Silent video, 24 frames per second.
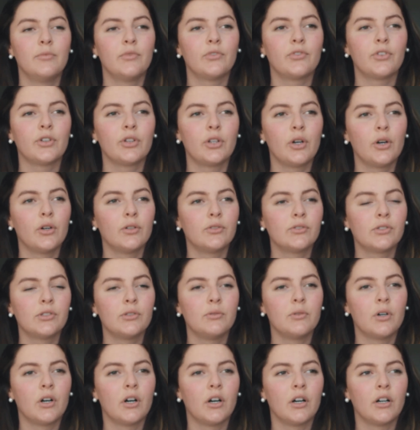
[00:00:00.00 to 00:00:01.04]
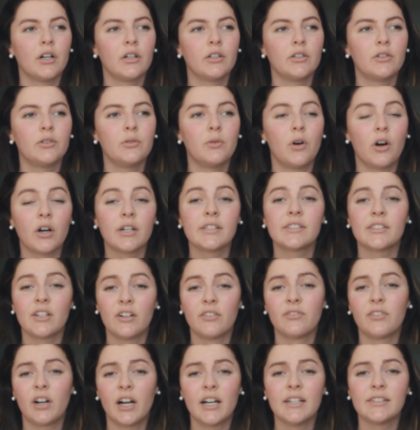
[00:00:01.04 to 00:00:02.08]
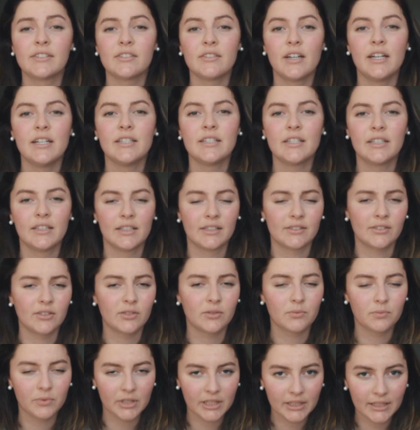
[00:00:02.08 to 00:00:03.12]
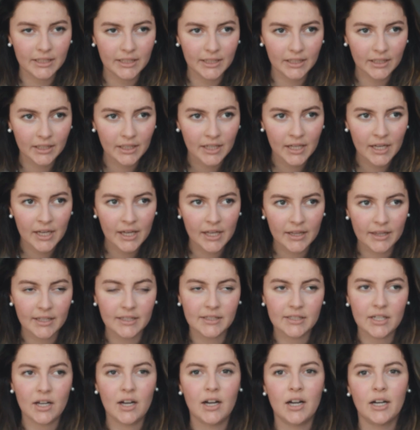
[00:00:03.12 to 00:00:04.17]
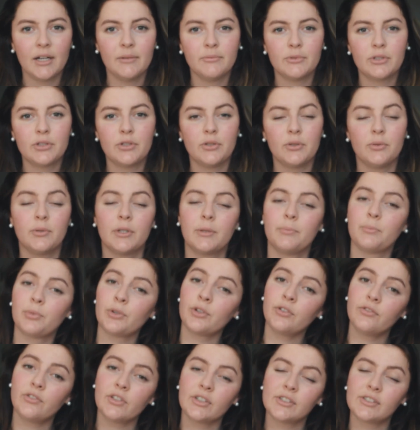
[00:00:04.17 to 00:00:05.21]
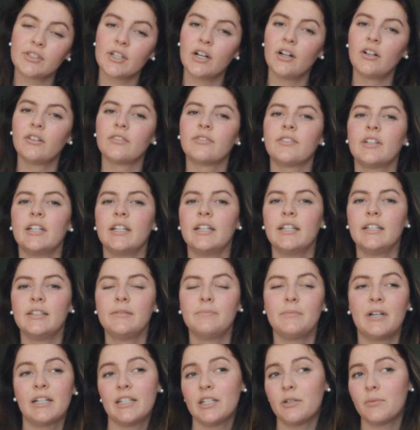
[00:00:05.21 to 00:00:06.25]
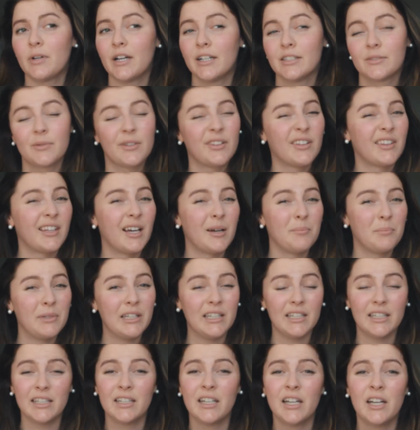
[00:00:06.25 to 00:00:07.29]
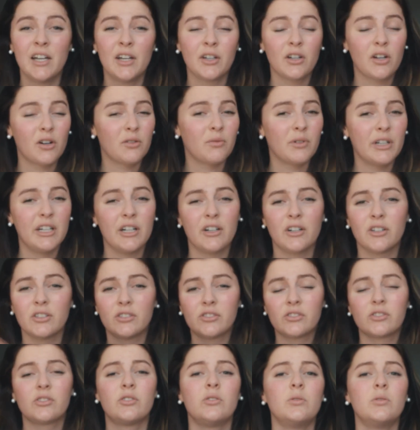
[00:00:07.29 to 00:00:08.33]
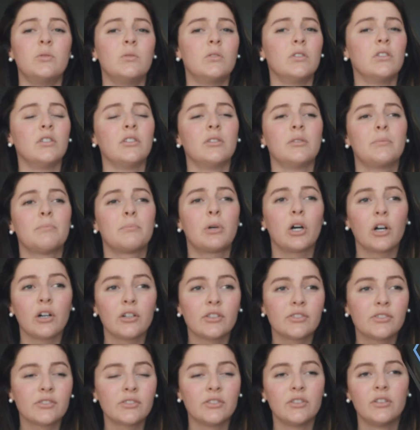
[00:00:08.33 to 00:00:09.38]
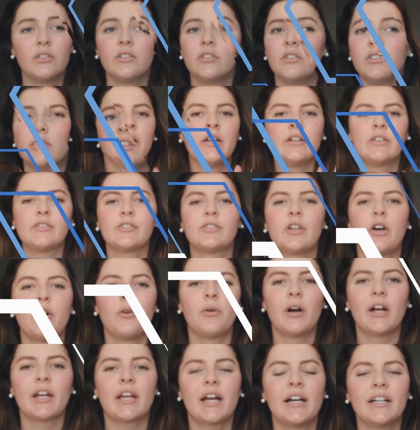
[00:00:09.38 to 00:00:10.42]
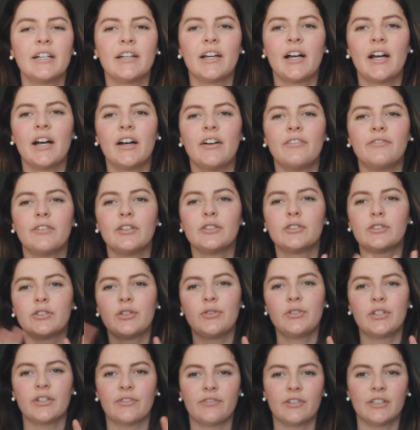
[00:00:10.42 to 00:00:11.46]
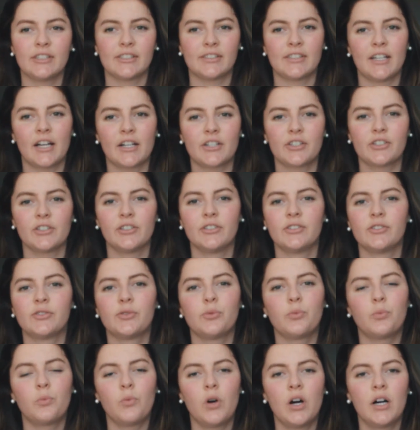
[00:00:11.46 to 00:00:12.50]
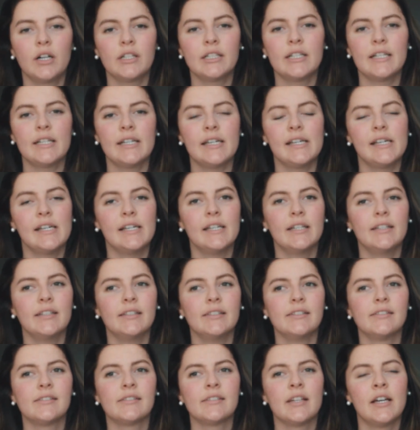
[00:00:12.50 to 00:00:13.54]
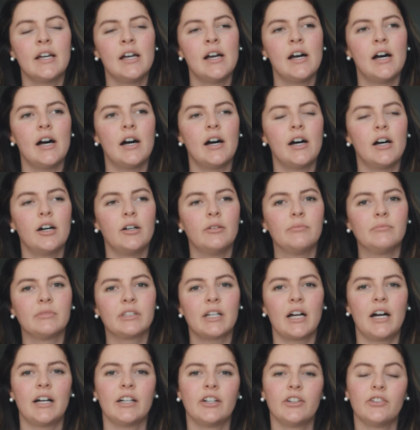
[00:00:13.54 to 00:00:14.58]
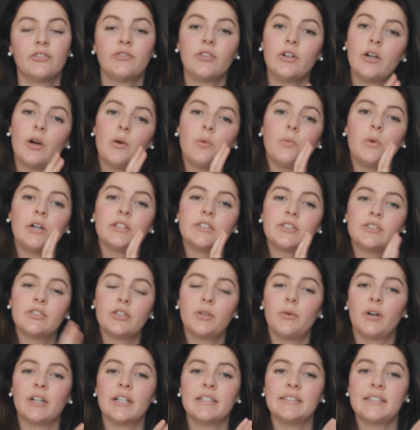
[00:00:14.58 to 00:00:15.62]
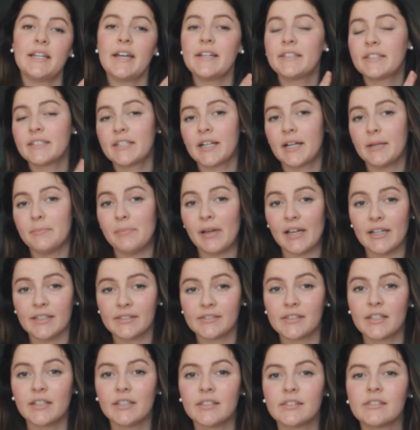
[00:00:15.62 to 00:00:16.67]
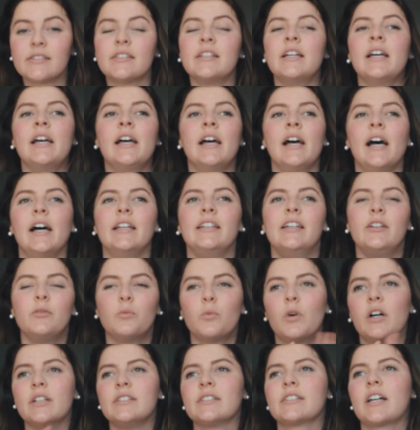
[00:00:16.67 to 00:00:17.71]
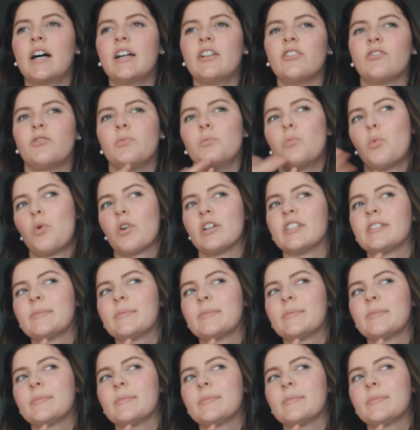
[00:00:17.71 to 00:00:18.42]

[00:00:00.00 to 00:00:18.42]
for those who are self-isolating, this is really the time to improve yourself in many ways, whether that be career, school, personal. So I kind of have two different sections. One is kind of what to do on a day-to-day basis, and then one's kind of more